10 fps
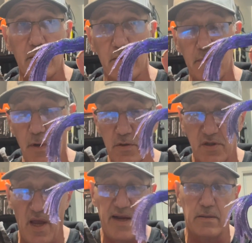most
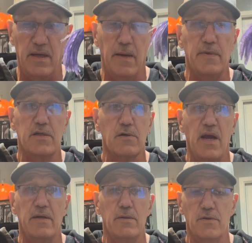likely I'm going to try
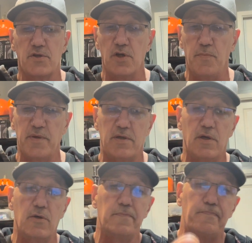and do the stupid tube.